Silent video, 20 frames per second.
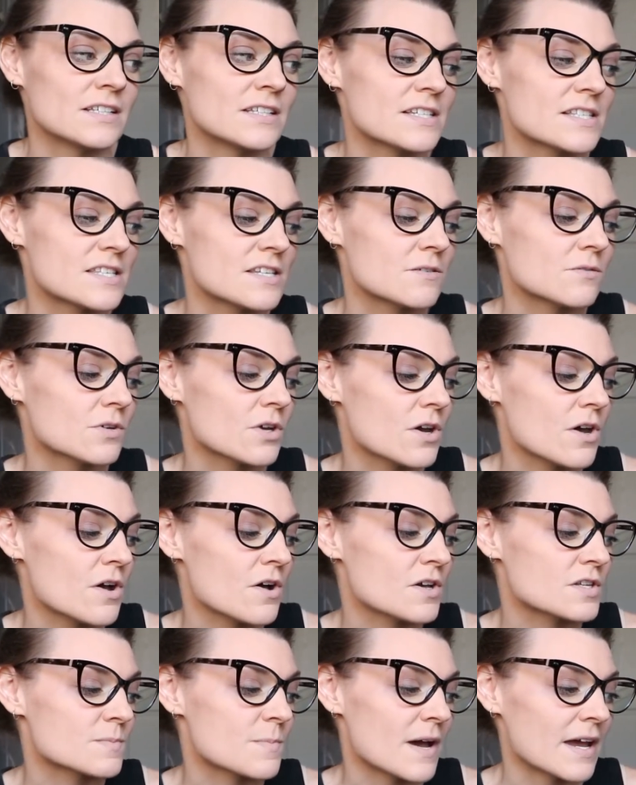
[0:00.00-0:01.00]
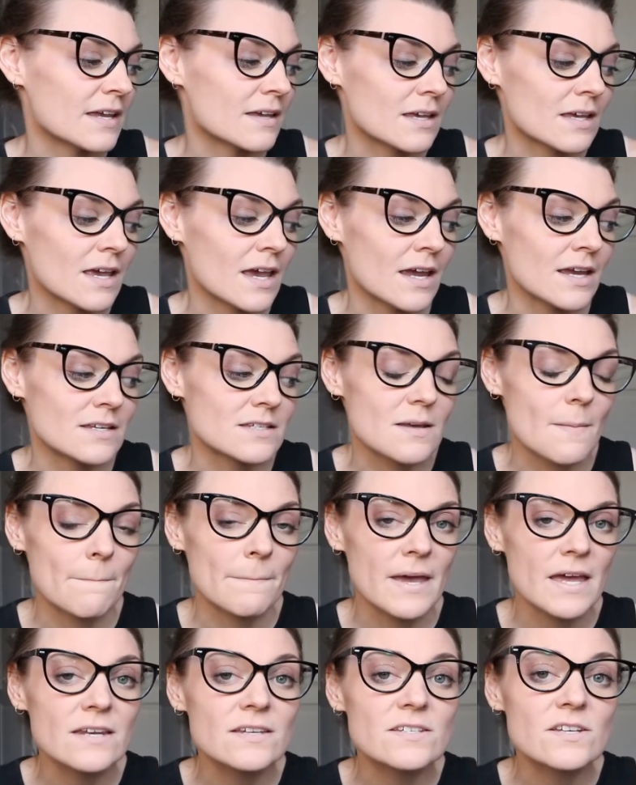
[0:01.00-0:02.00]
Lithium Girls by Kate
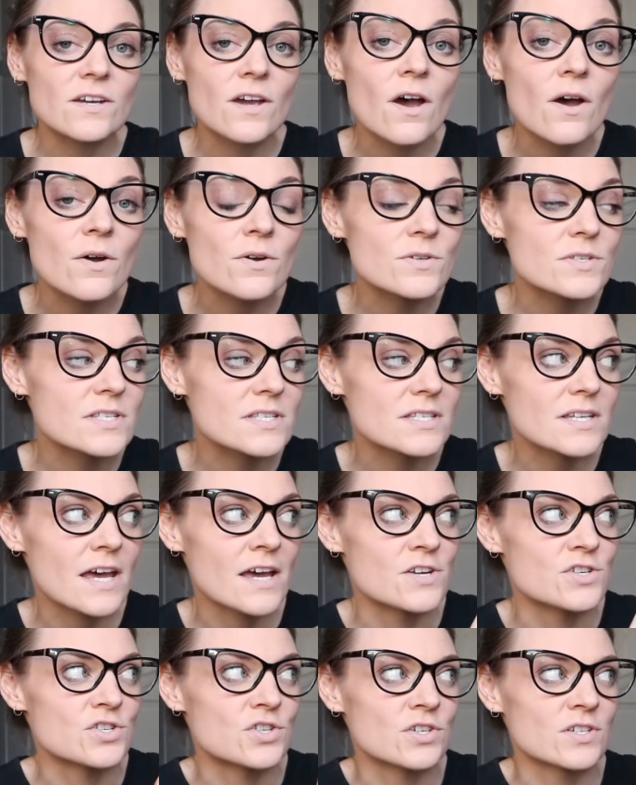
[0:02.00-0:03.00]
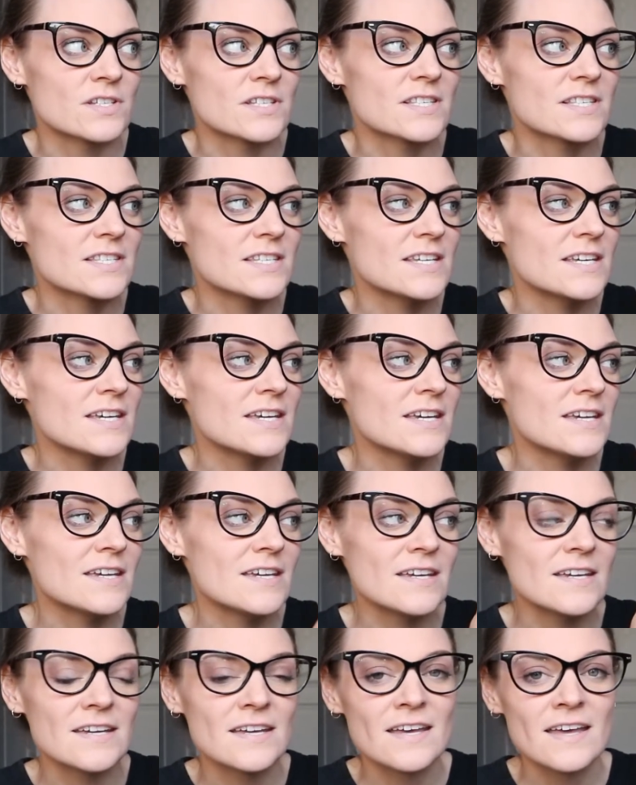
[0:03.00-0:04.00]
Pentecost. As you can
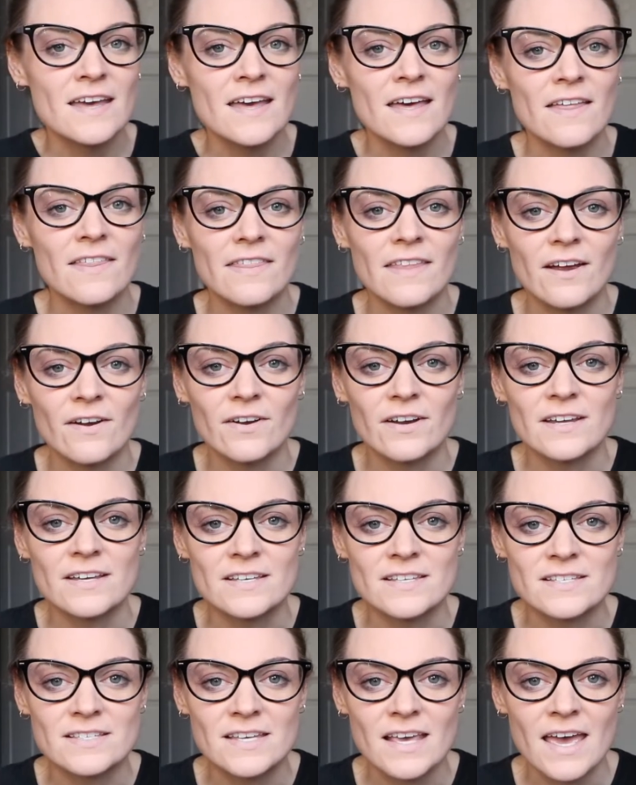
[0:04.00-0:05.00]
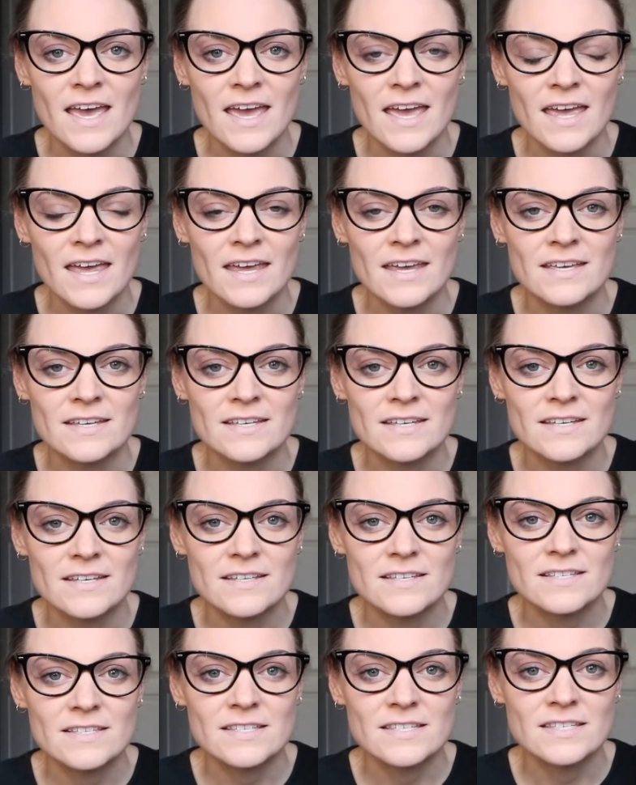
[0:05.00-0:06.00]
see, there is a
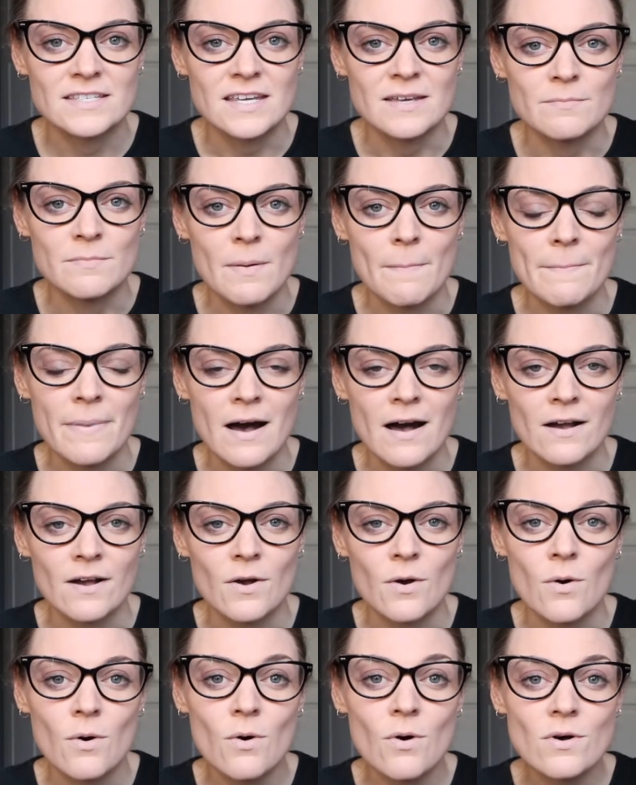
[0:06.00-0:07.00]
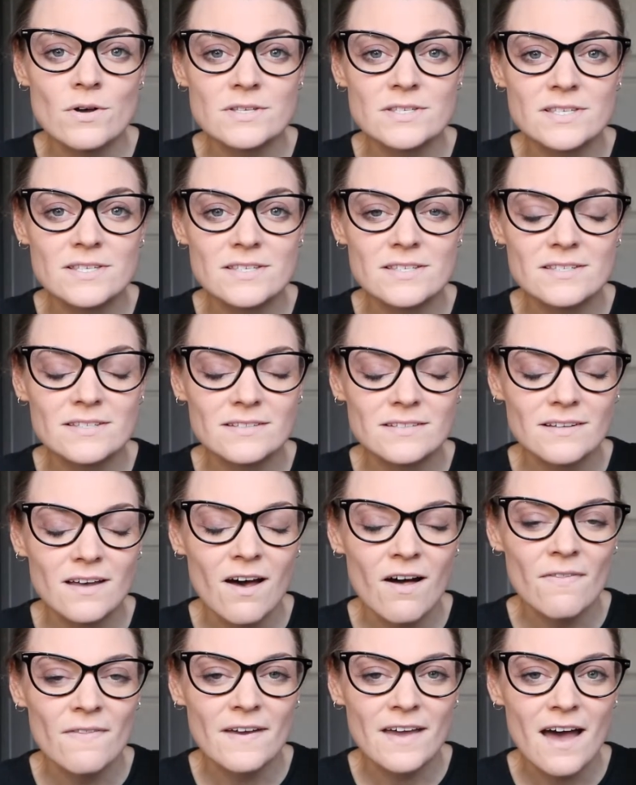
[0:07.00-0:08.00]
steampunk horse
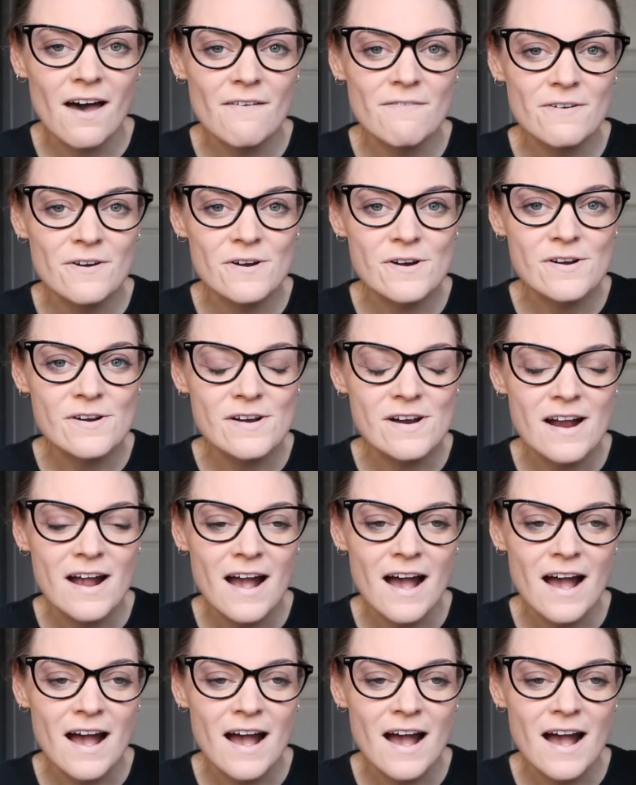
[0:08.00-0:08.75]
on the cover,